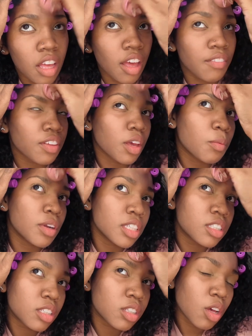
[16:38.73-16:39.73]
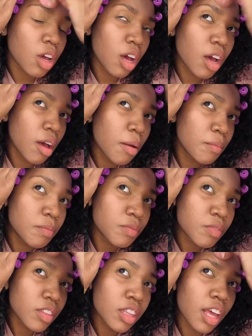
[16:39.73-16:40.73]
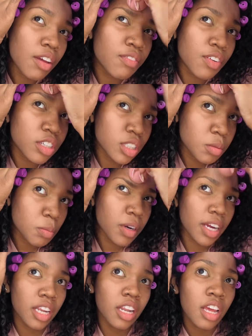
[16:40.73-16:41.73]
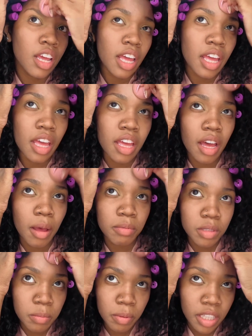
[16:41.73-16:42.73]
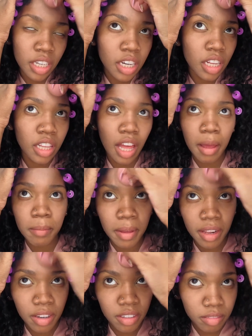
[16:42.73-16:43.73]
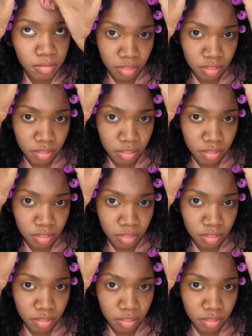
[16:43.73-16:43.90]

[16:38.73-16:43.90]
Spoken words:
I feel like when it's like first sprayed, it helps blend it a lot better.